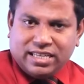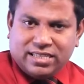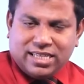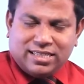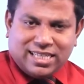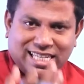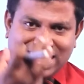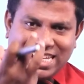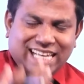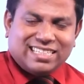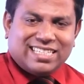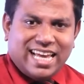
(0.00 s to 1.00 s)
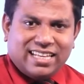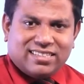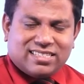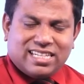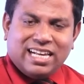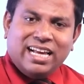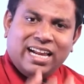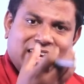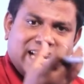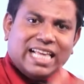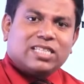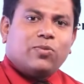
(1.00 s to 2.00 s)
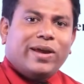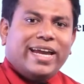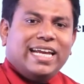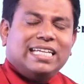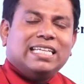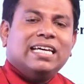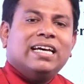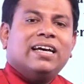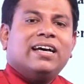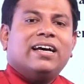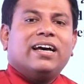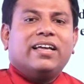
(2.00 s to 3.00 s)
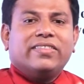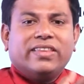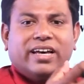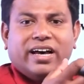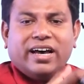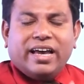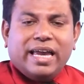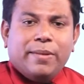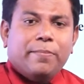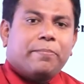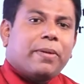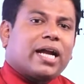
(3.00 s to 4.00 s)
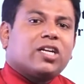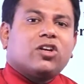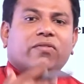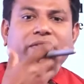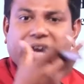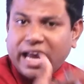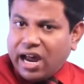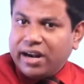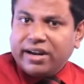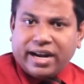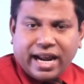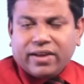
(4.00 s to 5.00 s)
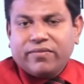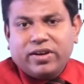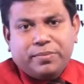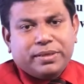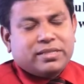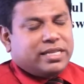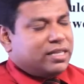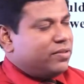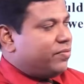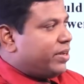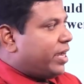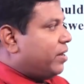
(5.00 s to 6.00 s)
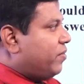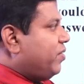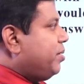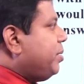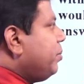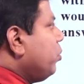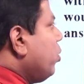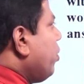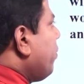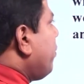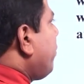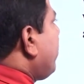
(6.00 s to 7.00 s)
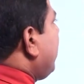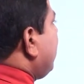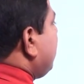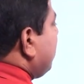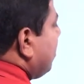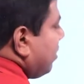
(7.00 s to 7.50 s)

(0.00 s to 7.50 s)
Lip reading: since it is less dense, less weight, the impact of air drag will be significant, will be more, right?